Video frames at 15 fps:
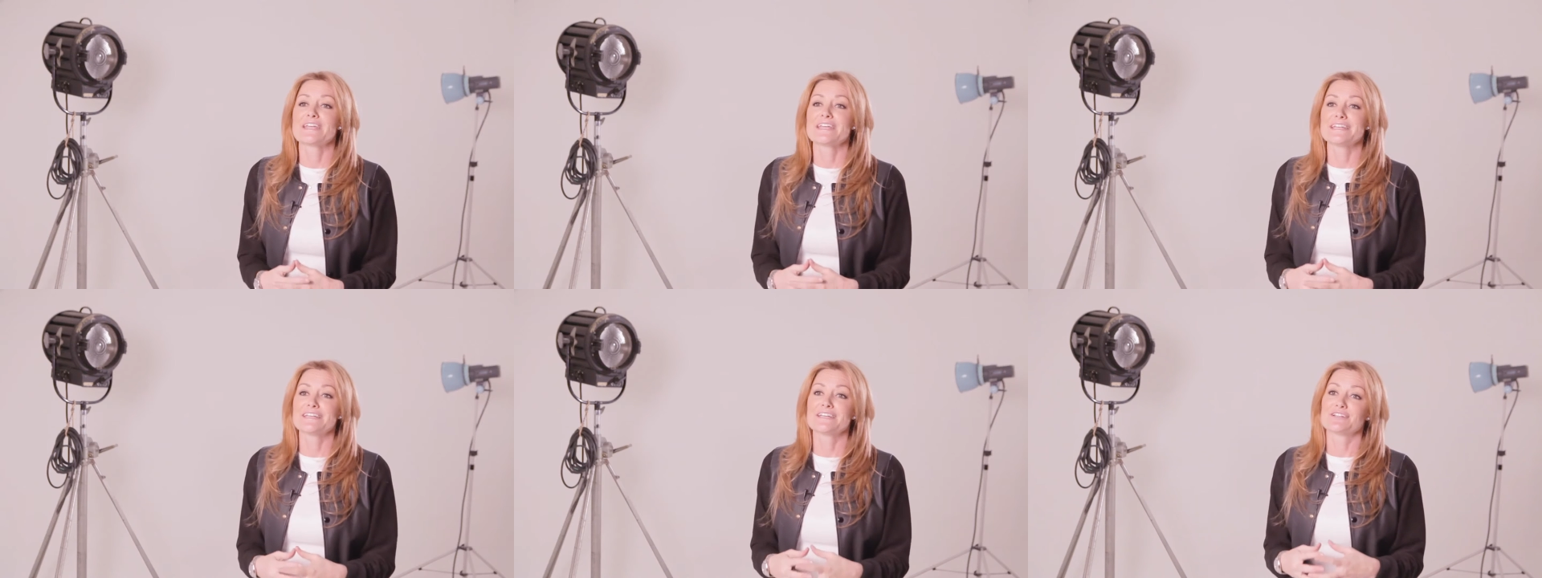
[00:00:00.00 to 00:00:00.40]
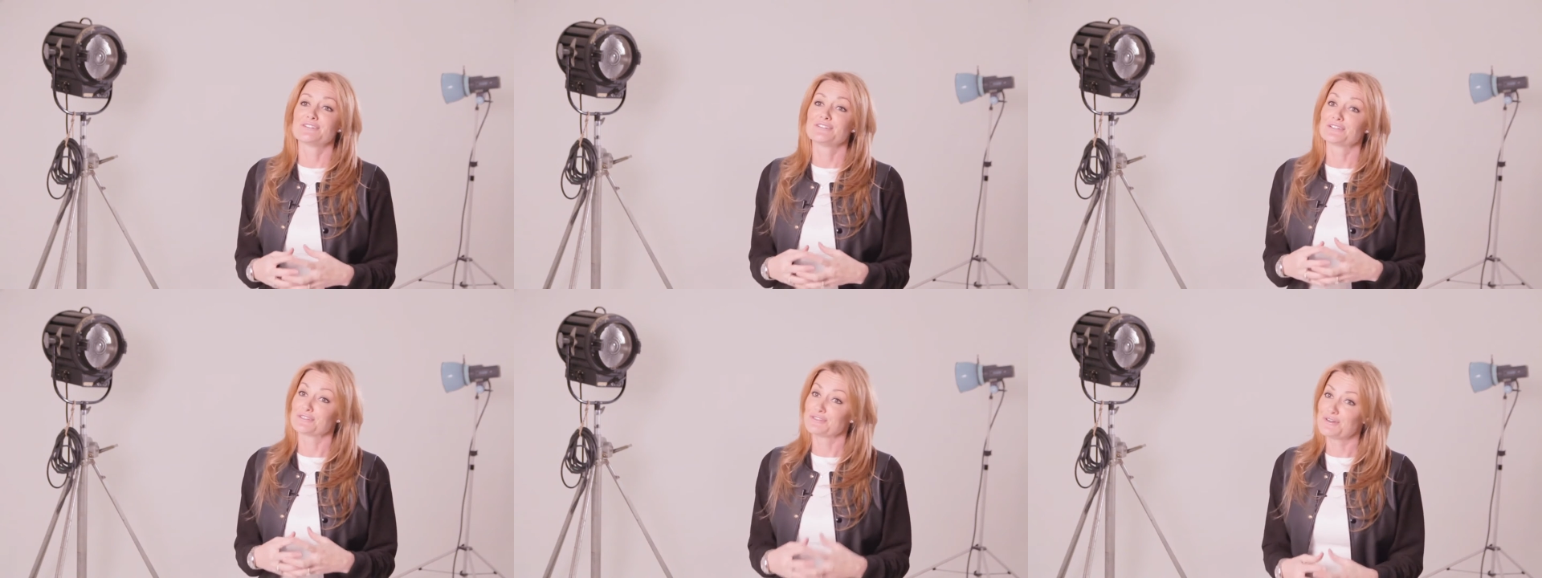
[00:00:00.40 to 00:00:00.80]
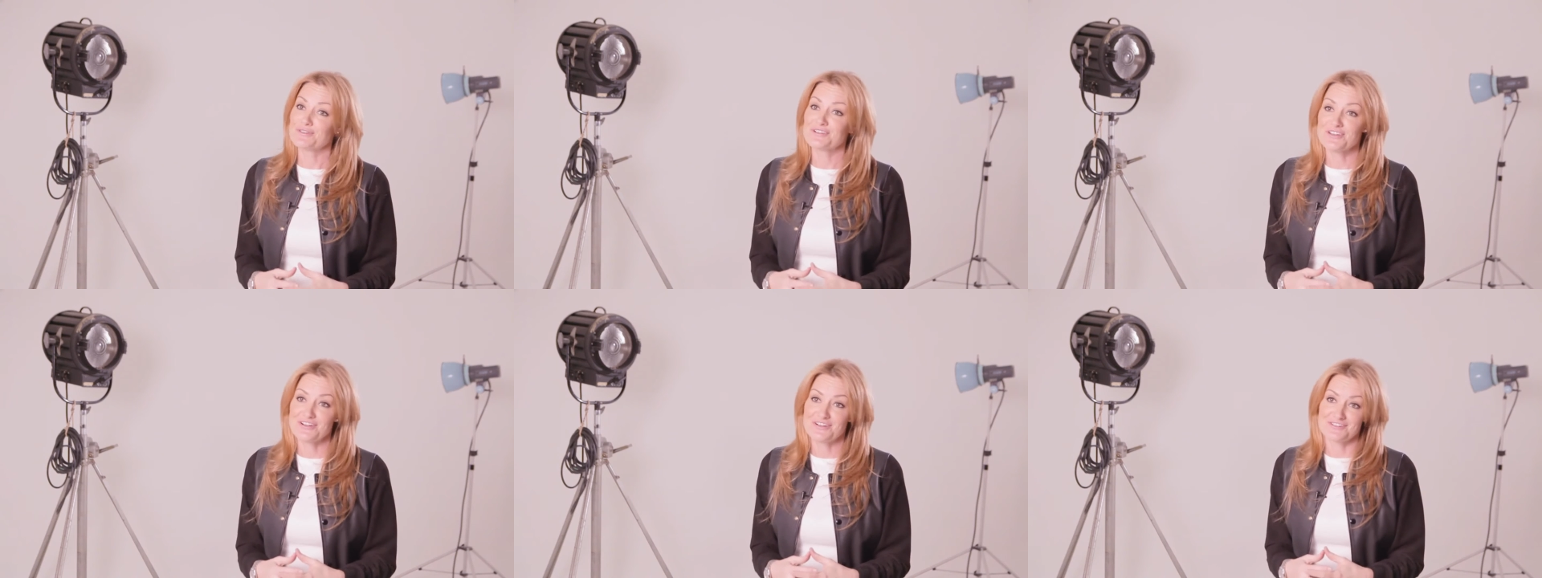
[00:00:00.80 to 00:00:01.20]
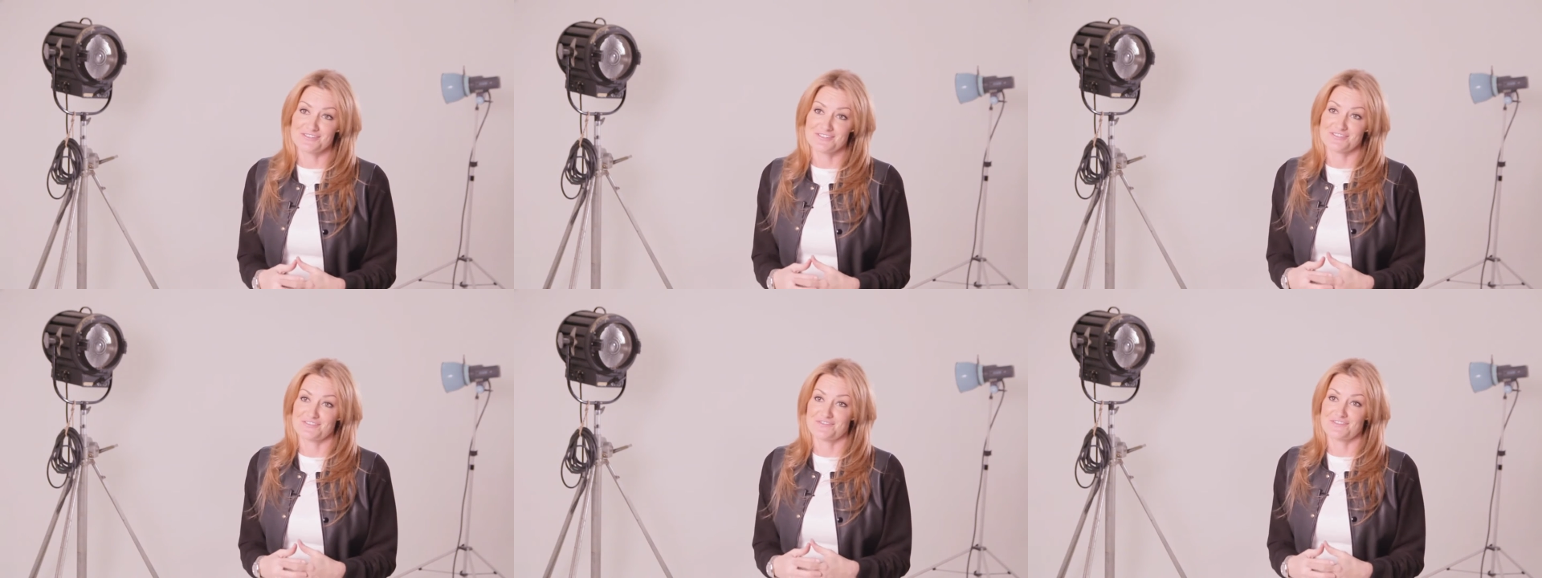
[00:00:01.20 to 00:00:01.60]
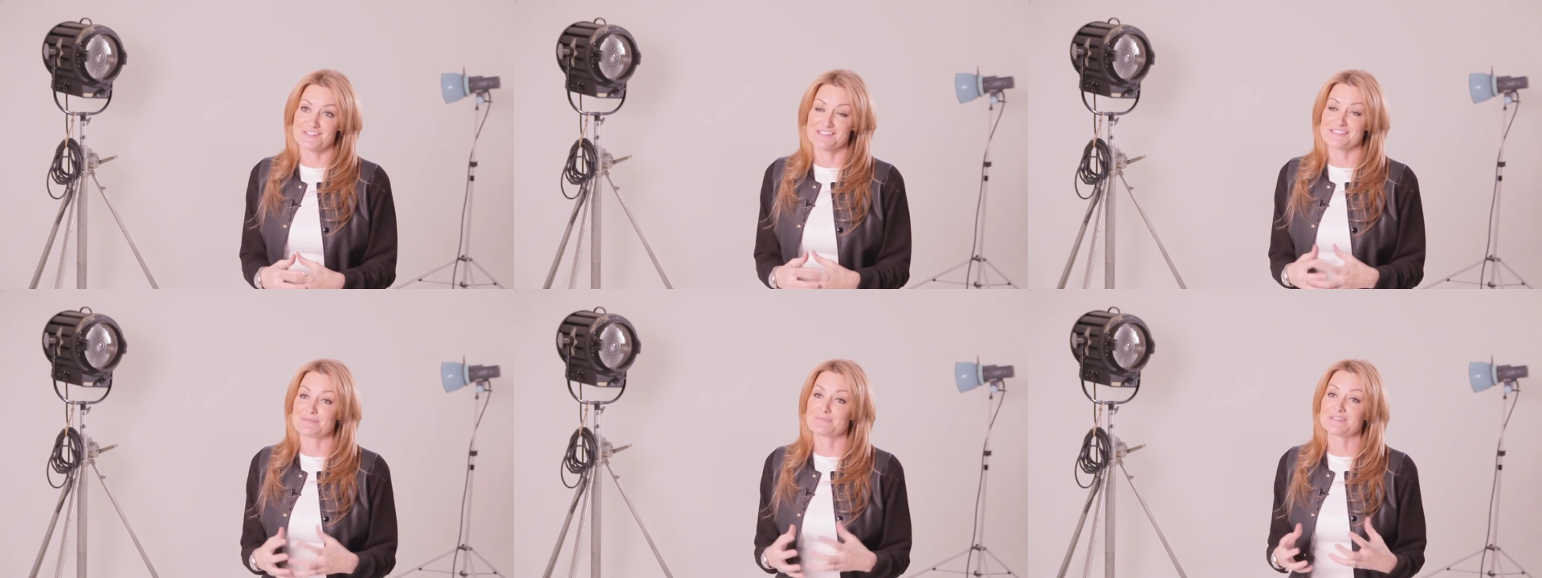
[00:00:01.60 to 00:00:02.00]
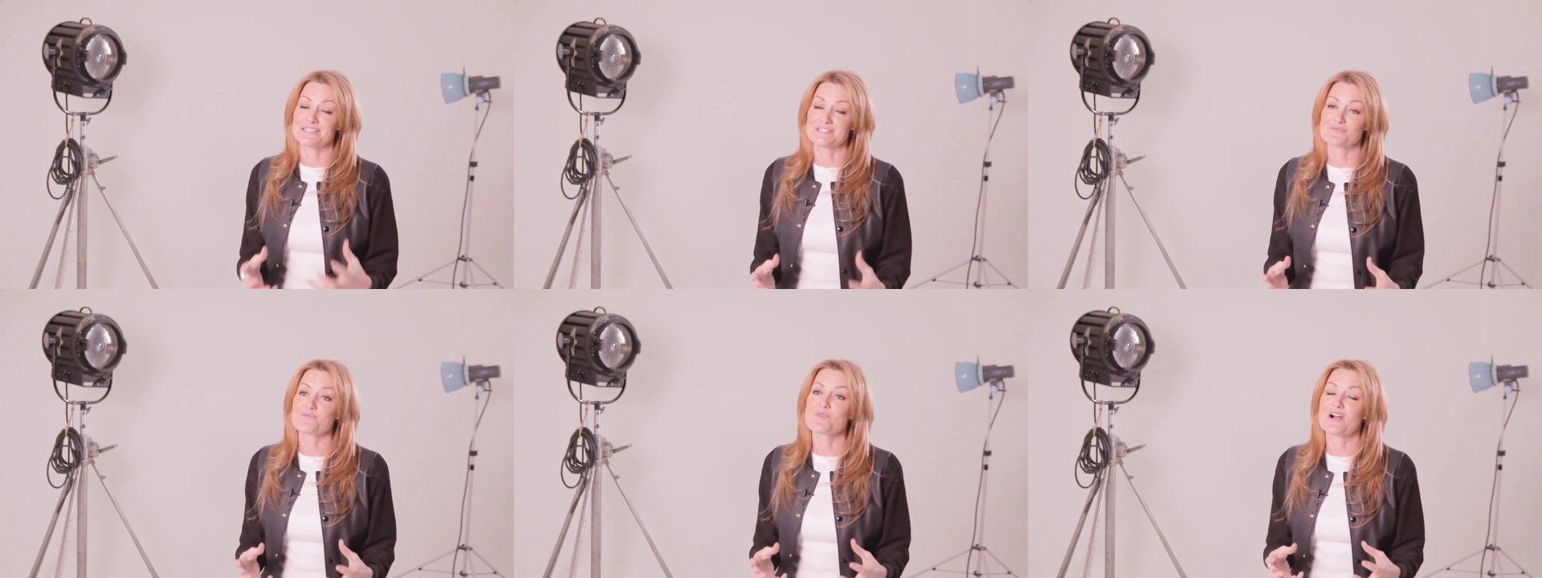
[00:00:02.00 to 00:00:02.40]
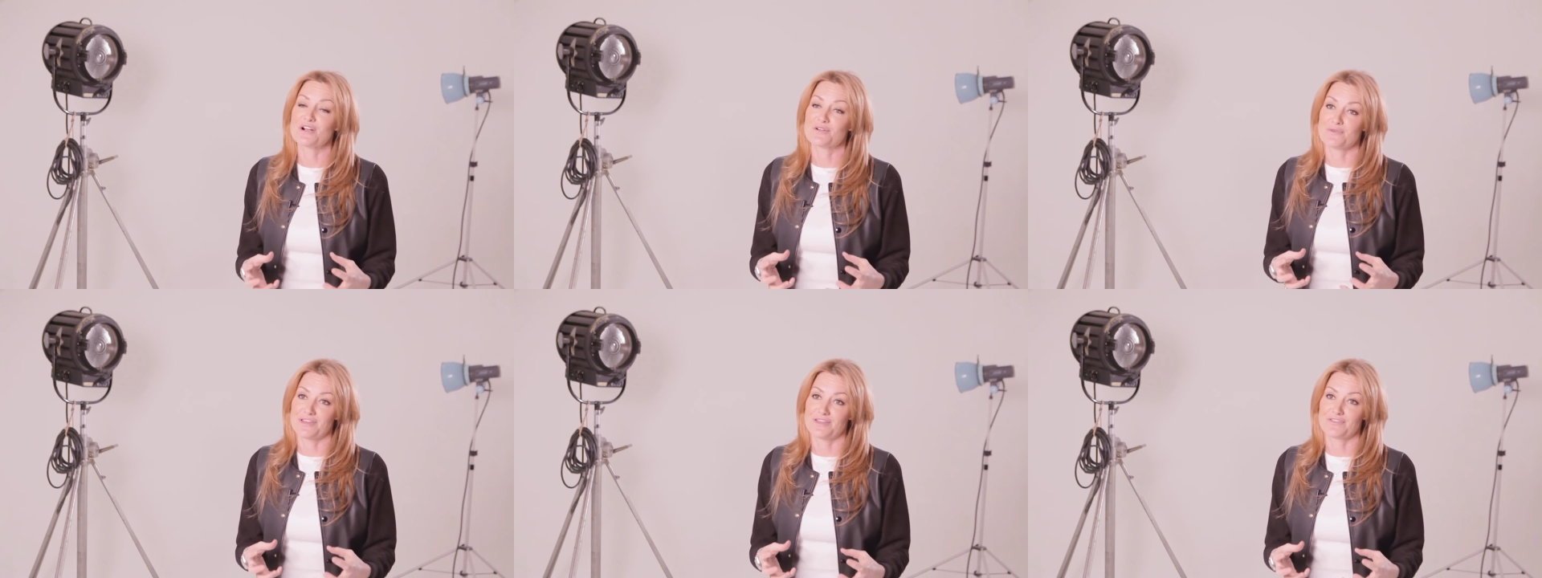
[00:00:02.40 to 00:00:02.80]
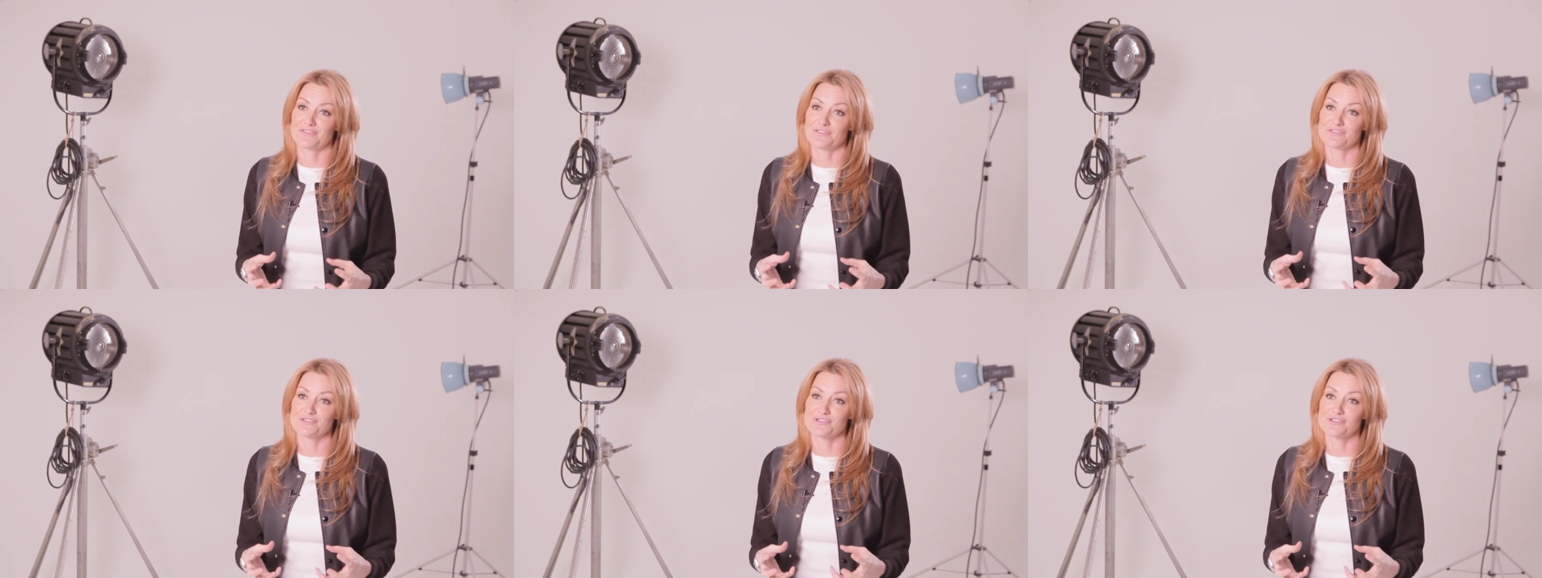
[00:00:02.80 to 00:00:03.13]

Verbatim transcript: We looked long and hard to find somebody to work with